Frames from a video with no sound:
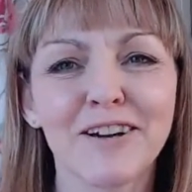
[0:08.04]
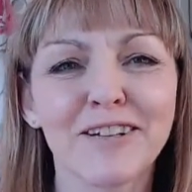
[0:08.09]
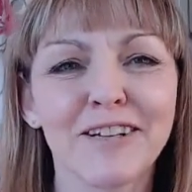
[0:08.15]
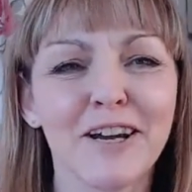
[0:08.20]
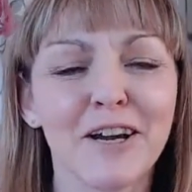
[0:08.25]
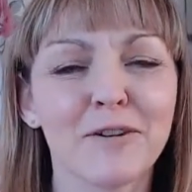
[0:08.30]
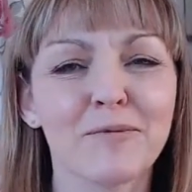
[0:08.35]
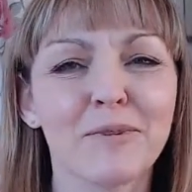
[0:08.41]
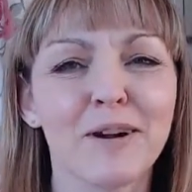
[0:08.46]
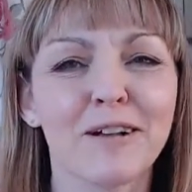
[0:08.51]

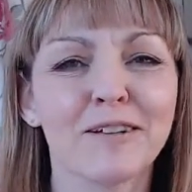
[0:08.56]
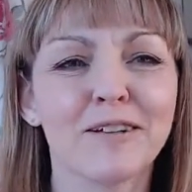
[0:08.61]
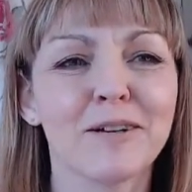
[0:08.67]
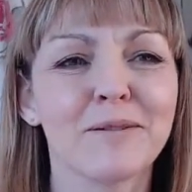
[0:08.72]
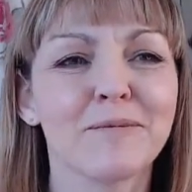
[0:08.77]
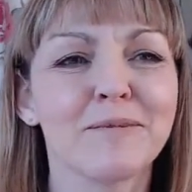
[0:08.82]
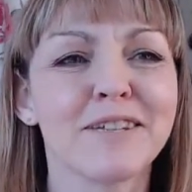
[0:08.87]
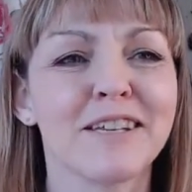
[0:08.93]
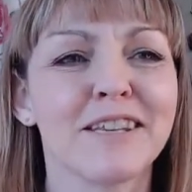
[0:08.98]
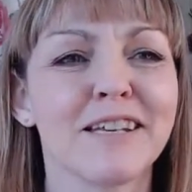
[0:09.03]
and
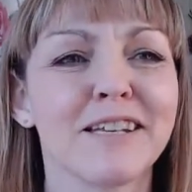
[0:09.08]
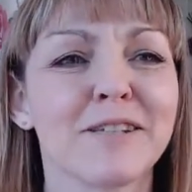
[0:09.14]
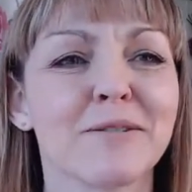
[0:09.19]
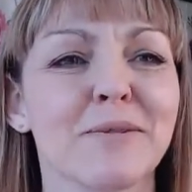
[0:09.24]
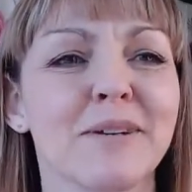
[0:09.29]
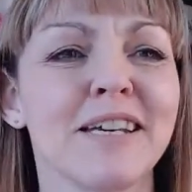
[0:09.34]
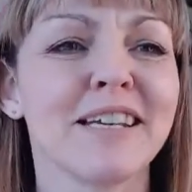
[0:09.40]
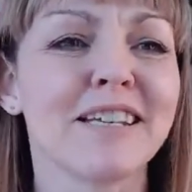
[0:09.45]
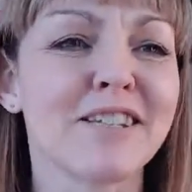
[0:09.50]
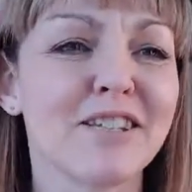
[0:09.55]
welcome to this
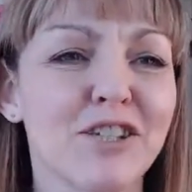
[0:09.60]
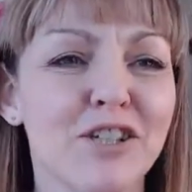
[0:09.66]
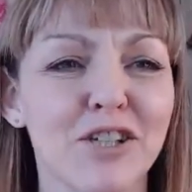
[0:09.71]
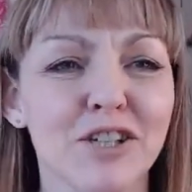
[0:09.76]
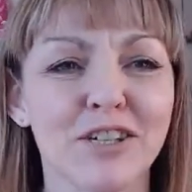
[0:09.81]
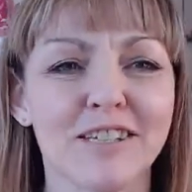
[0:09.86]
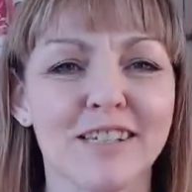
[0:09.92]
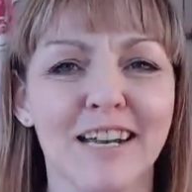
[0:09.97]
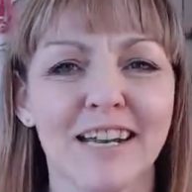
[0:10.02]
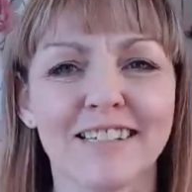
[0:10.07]
week's
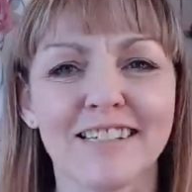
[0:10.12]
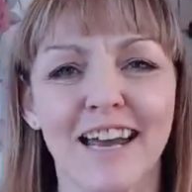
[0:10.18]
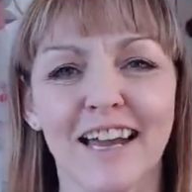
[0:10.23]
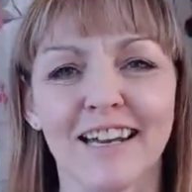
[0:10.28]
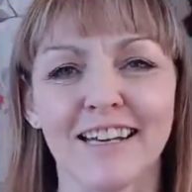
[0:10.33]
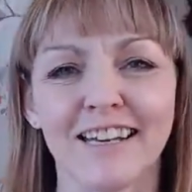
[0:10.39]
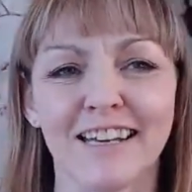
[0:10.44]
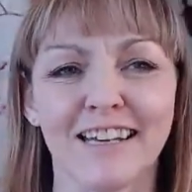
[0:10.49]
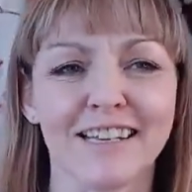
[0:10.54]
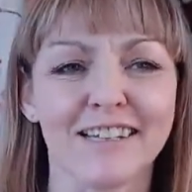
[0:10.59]
Tuesday
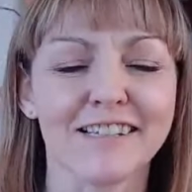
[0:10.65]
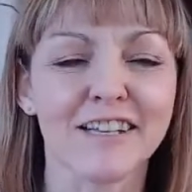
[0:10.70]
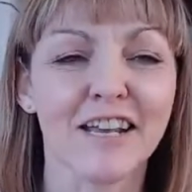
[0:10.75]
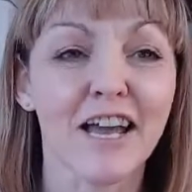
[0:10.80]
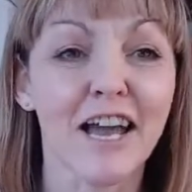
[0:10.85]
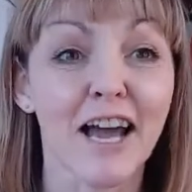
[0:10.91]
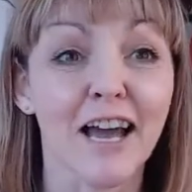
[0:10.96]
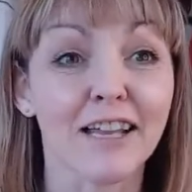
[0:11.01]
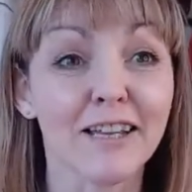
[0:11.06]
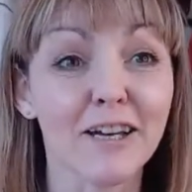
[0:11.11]
Techniques.
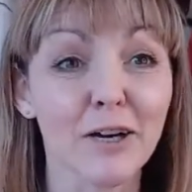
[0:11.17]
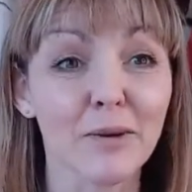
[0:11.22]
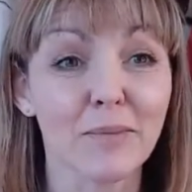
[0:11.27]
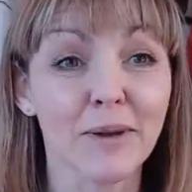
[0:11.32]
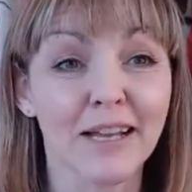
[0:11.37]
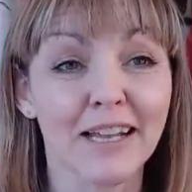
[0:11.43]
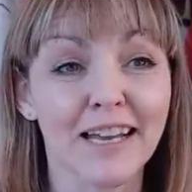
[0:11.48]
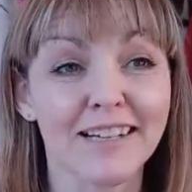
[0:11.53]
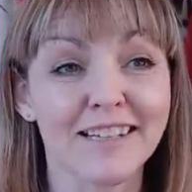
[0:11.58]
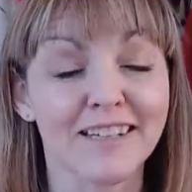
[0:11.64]
A little
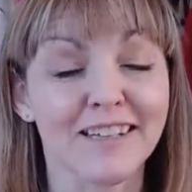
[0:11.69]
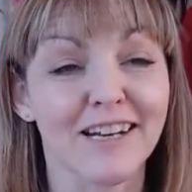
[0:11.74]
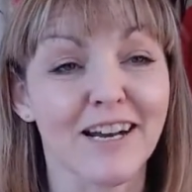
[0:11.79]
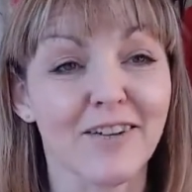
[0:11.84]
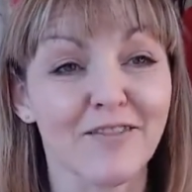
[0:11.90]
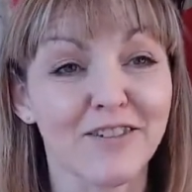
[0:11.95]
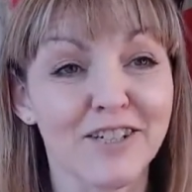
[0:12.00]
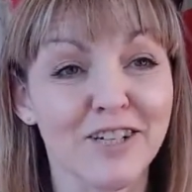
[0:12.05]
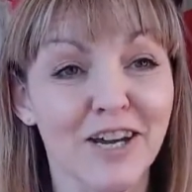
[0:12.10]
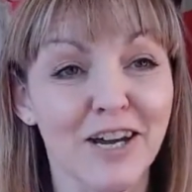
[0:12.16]
bit later than
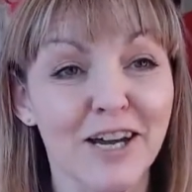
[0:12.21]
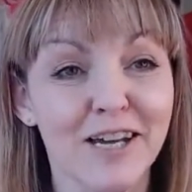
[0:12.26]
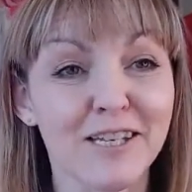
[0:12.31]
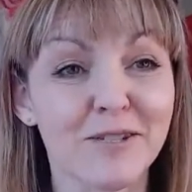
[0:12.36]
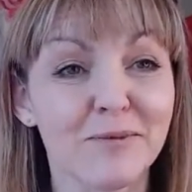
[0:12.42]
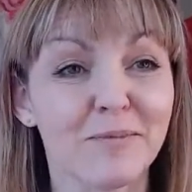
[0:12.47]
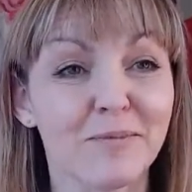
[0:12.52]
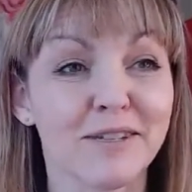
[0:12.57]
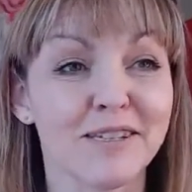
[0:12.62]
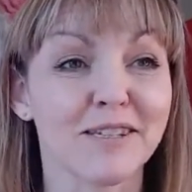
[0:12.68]
advertised,
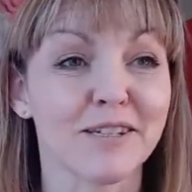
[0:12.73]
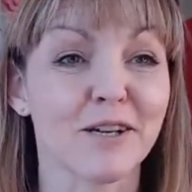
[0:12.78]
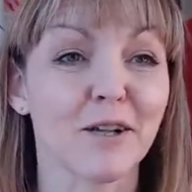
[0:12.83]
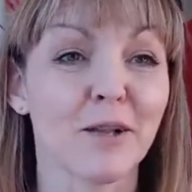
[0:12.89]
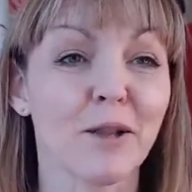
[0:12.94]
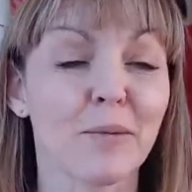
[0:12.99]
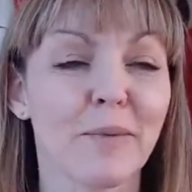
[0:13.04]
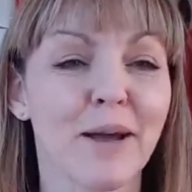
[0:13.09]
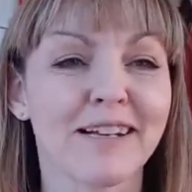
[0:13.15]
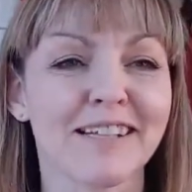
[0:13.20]
but still
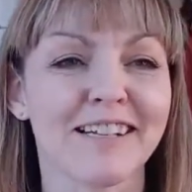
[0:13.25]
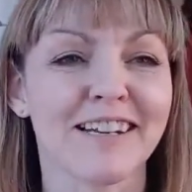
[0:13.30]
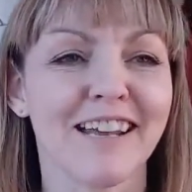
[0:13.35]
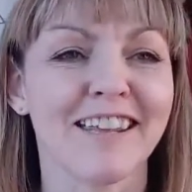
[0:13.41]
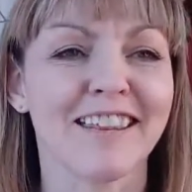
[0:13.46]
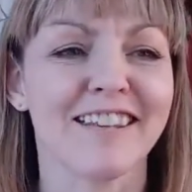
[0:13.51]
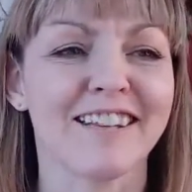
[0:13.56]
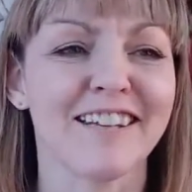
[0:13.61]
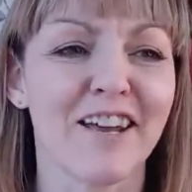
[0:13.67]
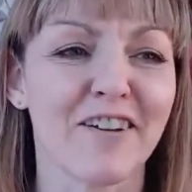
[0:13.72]
better late
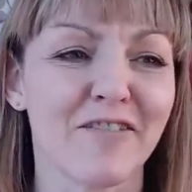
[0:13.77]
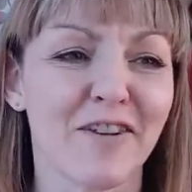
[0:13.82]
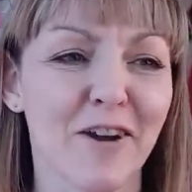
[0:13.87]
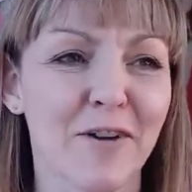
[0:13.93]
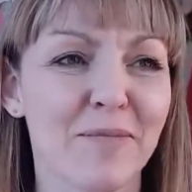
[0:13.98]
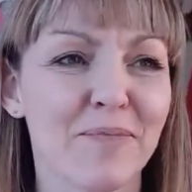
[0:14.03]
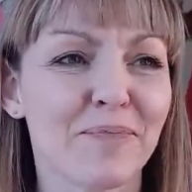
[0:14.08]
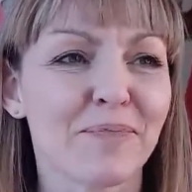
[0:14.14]
than never.